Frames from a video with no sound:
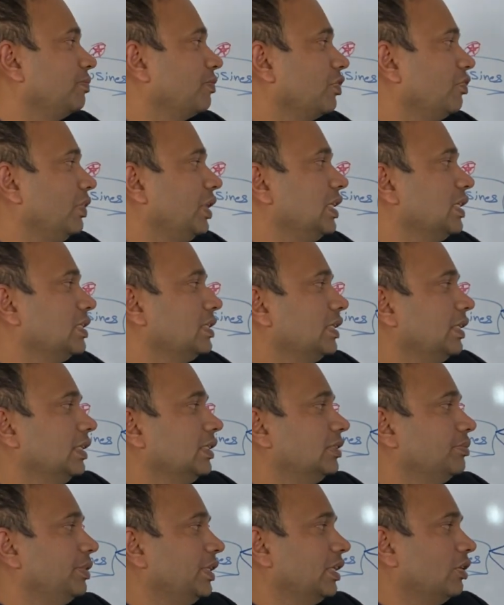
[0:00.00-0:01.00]
One is it has
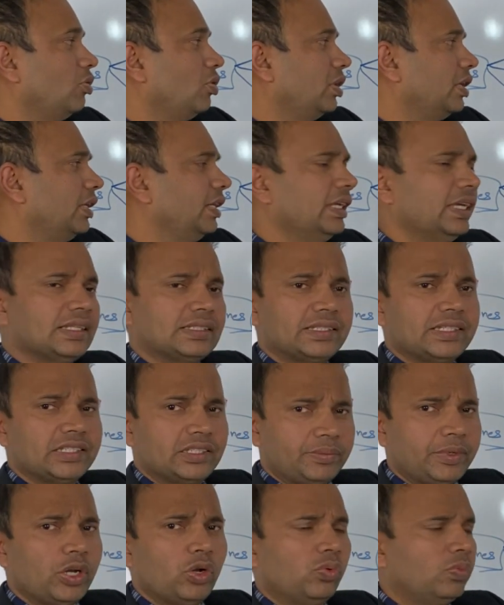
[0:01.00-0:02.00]
been already assessed
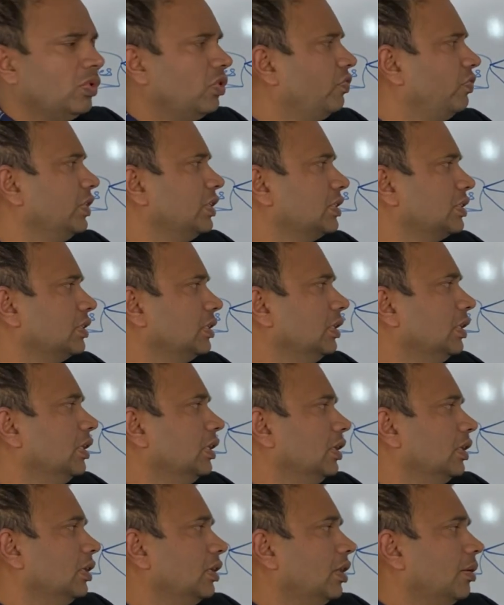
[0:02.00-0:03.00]
by Home Office,
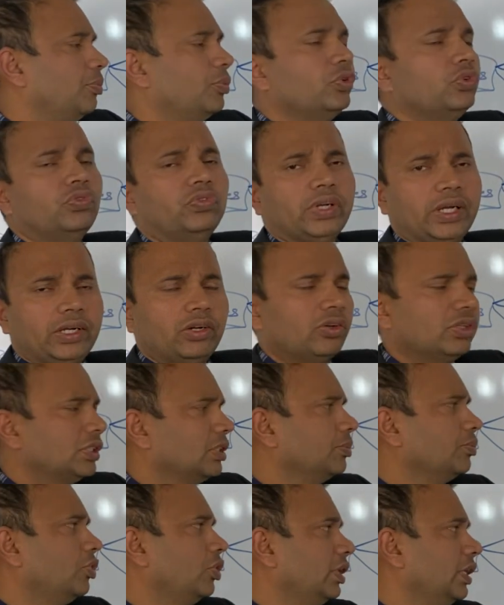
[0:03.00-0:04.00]
approved
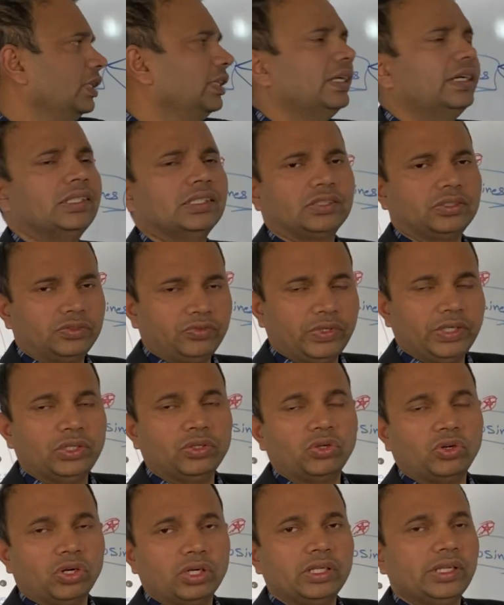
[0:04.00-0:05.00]
endorsing body. That is when you
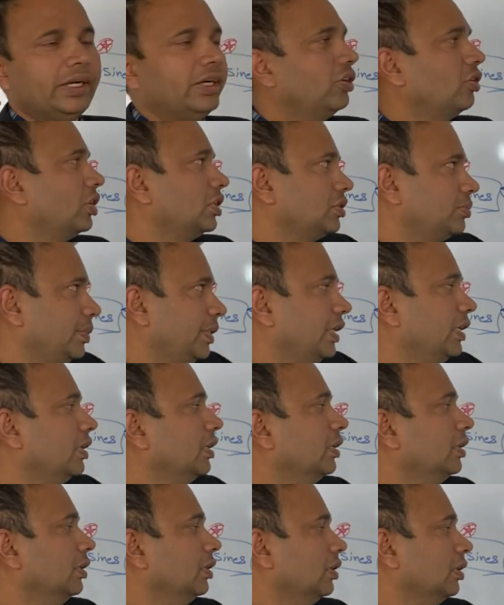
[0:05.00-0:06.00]
got the endorsement.
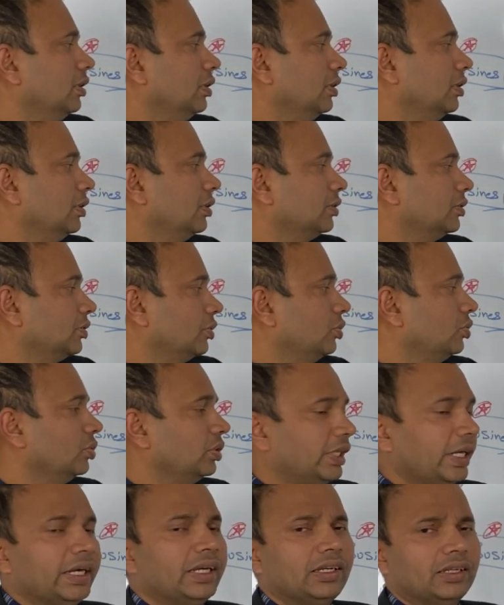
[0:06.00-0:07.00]
So
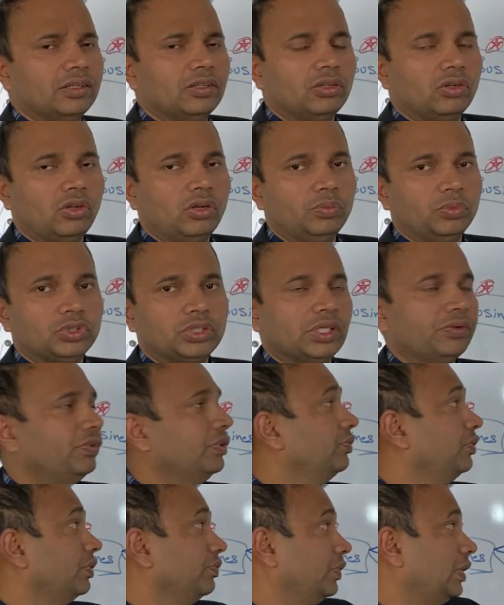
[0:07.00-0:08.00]
that almost
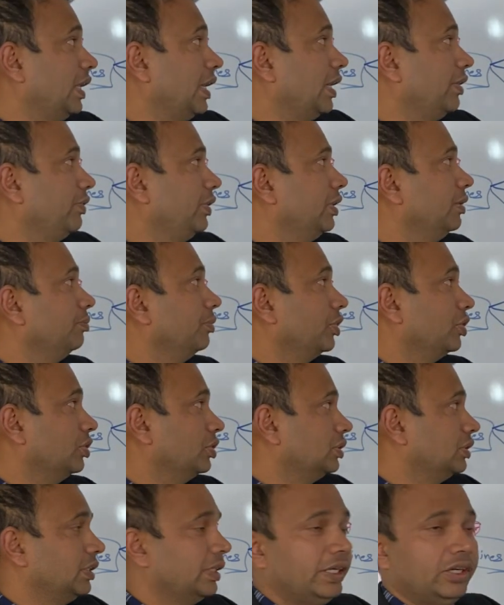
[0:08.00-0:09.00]
everyone will have it
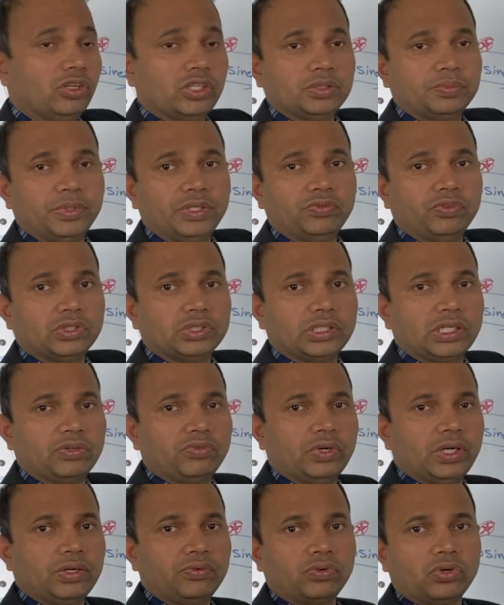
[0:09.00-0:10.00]
because the endorsement was
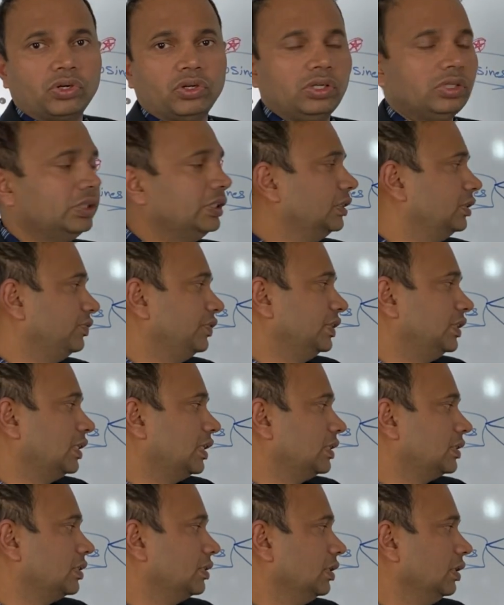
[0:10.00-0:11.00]
required for all of these
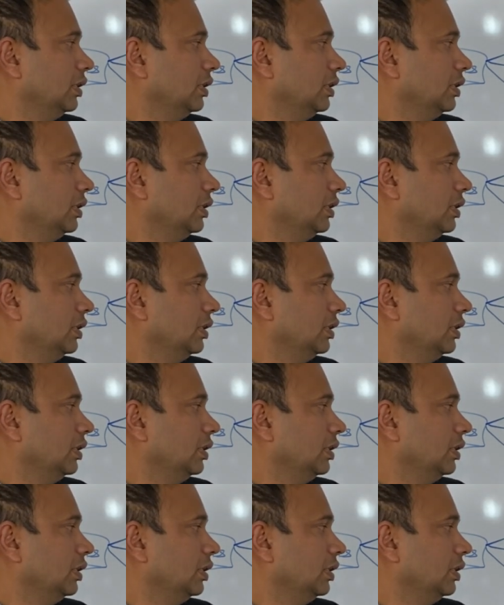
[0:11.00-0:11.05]
visas.